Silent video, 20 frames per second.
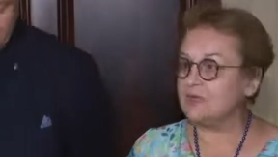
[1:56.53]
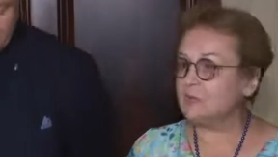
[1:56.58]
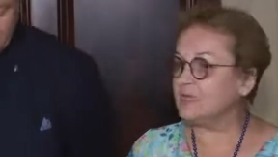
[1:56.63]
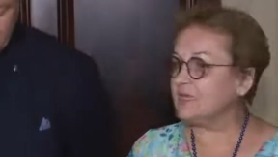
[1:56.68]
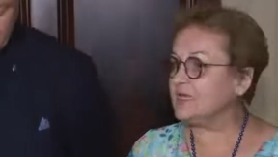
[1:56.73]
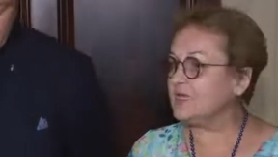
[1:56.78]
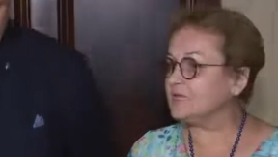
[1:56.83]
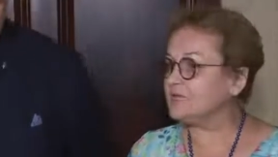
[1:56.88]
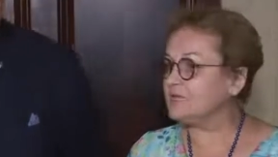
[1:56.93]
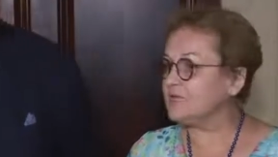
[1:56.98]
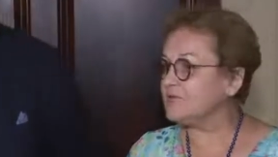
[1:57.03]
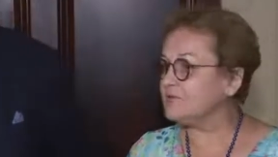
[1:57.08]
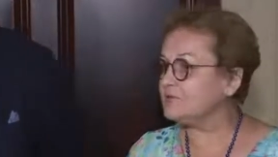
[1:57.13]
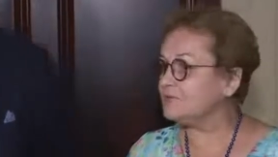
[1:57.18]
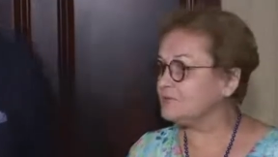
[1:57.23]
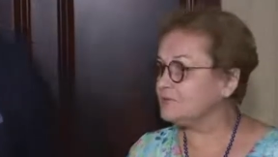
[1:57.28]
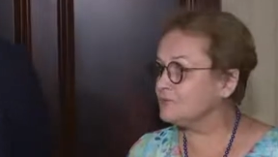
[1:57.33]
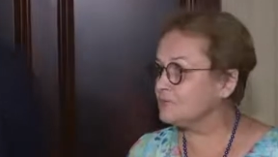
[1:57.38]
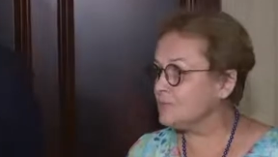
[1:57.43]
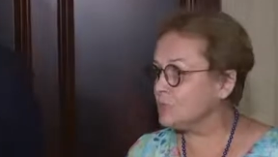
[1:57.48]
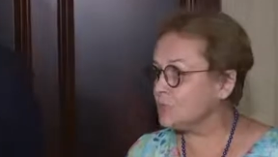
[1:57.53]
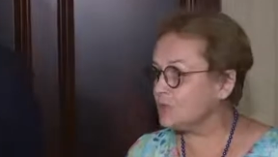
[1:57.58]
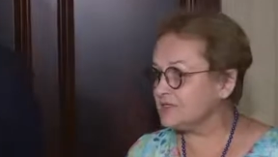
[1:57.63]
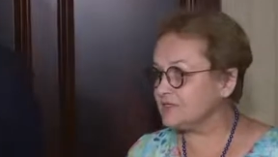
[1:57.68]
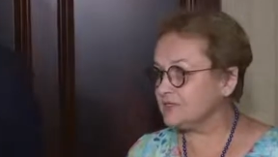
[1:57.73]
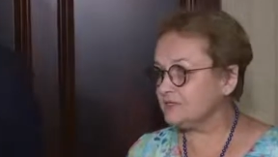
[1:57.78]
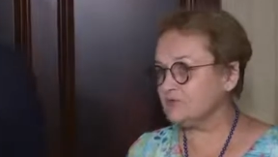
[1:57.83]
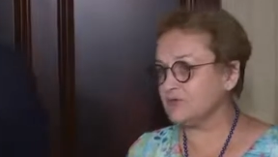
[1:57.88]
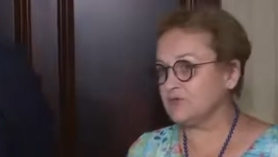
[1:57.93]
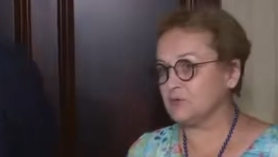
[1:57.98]
We had a
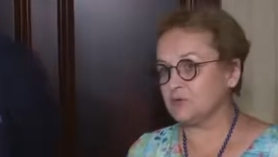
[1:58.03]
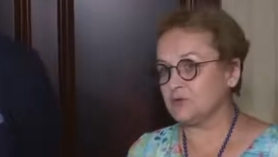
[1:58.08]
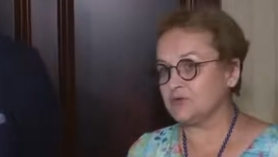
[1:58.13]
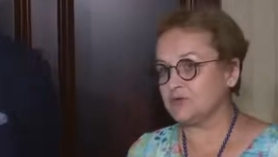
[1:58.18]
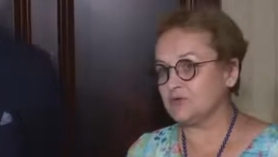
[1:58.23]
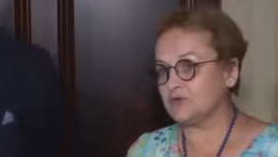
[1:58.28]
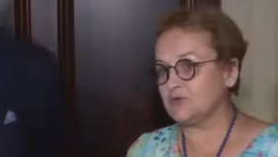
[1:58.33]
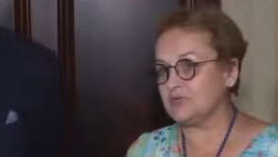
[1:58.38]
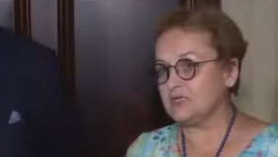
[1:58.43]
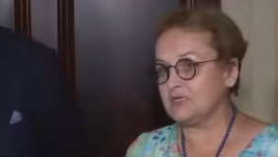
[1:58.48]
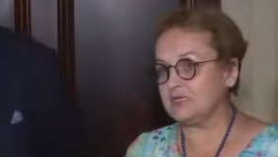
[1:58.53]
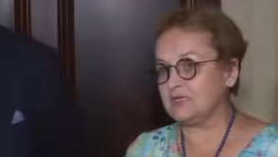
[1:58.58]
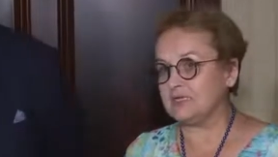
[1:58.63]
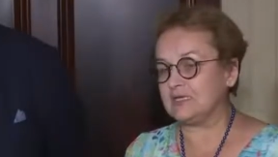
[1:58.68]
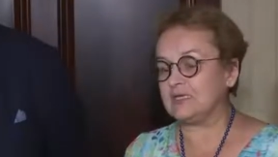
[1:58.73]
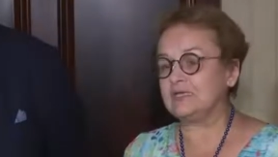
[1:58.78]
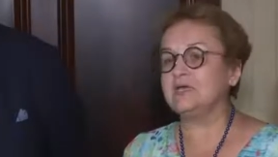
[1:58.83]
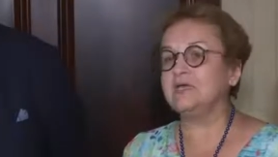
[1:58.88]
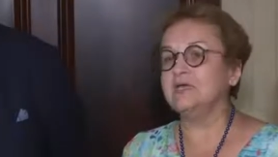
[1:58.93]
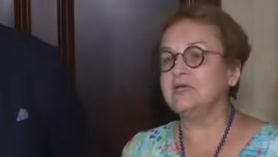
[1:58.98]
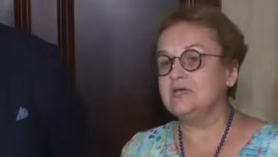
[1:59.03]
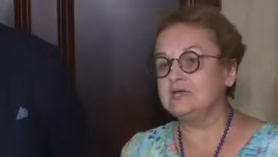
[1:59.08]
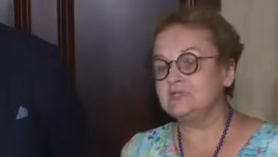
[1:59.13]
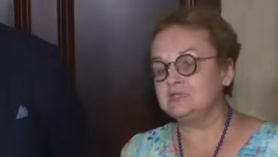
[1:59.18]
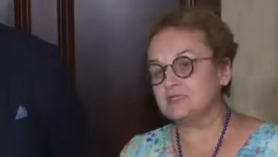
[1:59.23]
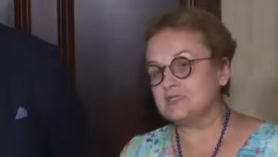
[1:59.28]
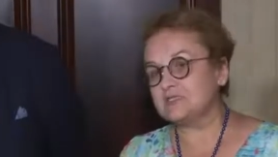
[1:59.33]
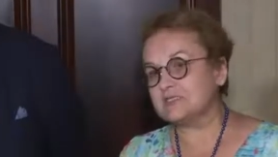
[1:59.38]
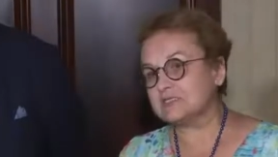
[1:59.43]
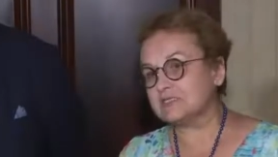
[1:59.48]
wonderful opportunity
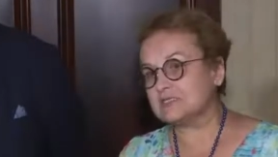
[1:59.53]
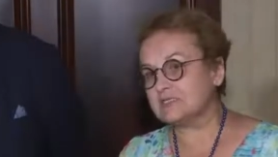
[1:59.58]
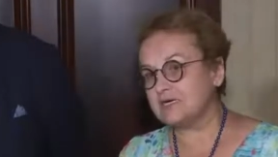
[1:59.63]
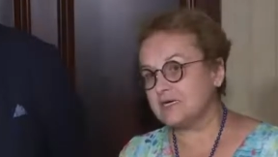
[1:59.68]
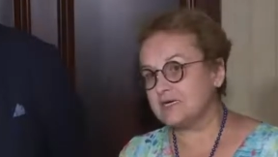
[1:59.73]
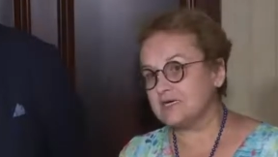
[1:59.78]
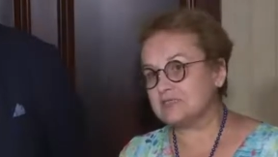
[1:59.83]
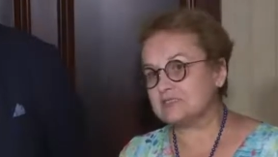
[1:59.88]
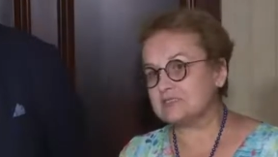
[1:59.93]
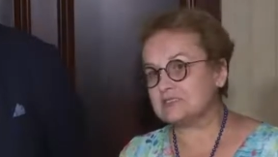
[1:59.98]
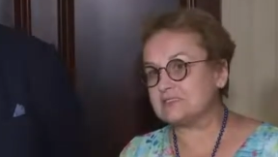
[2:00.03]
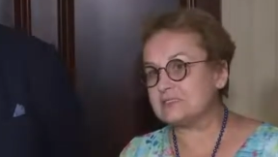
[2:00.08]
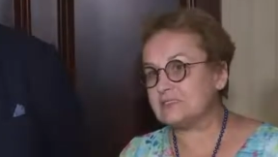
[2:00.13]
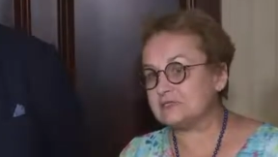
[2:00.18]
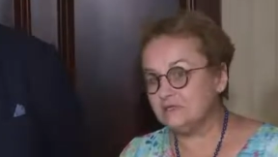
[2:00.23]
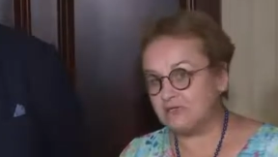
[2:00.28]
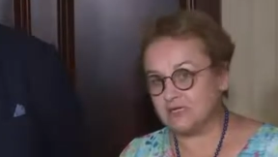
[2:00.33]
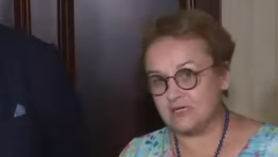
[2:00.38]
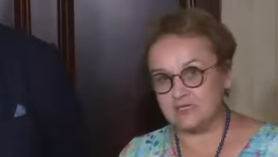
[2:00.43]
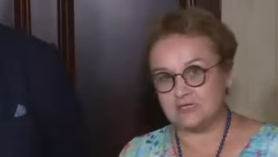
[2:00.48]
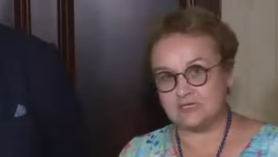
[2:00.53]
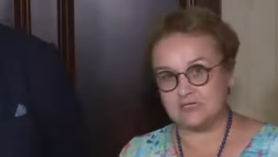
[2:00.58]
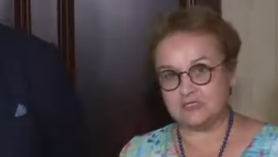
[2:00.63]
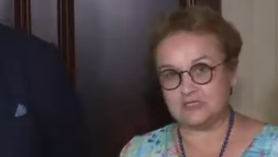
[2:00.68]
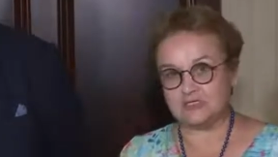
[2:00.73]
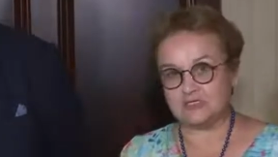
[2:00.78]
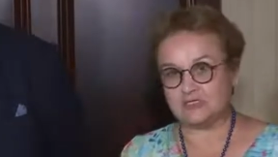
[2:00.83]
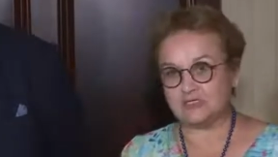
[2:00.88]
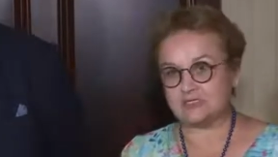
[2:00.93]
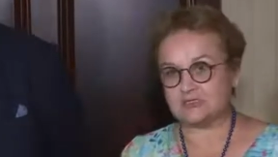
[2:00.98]
to discuss different
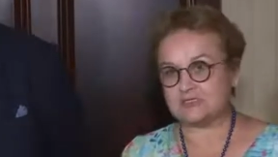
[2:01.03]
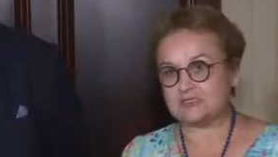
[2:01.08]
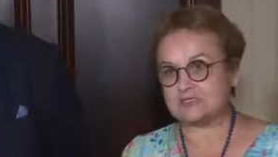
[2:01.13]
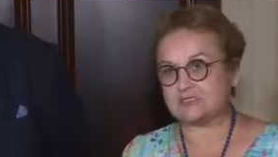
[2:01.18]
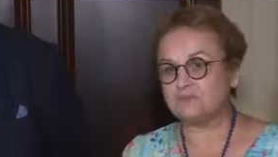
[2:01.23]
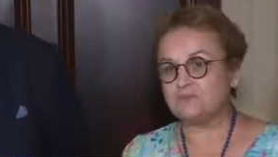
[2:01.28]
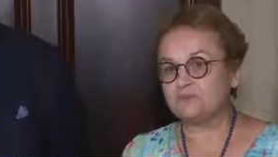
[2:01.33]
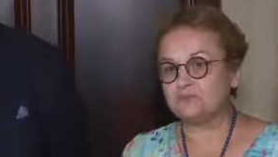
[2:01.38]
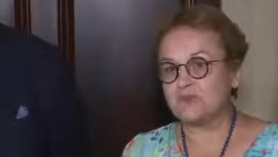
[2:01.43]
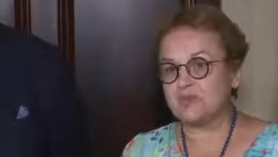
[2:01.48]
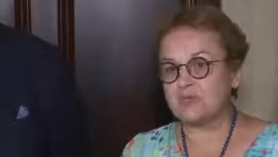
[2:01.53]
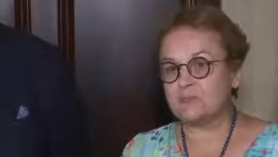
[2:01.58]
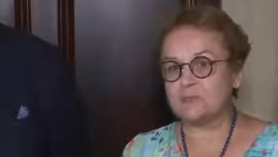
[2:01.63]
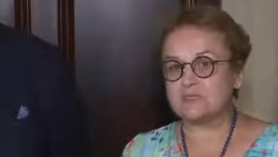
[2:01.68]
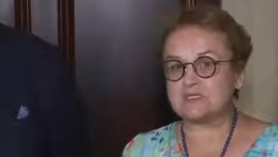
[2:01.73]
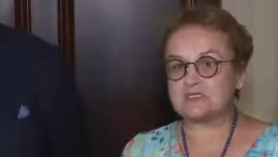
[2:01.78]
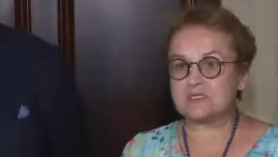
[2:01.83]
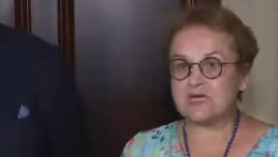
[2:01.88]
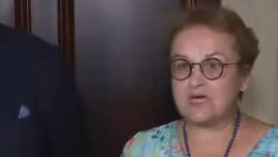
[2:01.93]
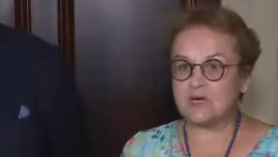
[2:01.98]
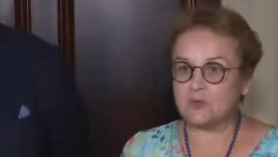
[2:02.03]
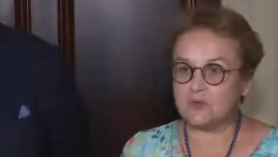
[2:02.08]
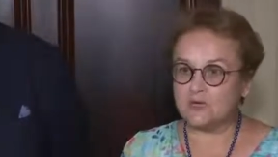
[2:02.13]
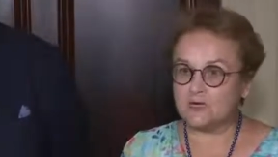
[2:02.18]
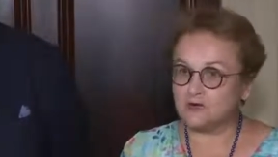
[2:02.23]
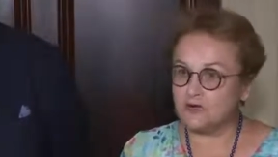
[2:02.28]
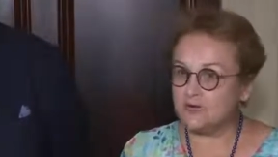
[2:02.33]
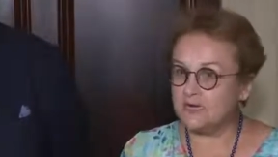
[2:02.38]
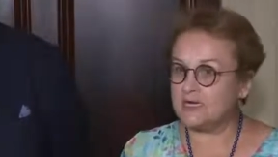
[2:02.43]
issues with our